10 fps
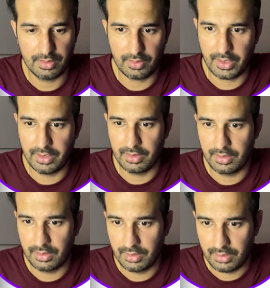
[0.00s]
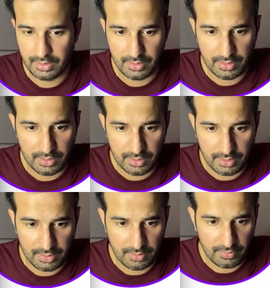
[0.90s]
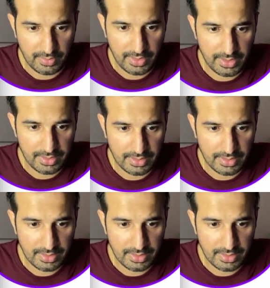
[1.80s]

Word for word: Okay. All right.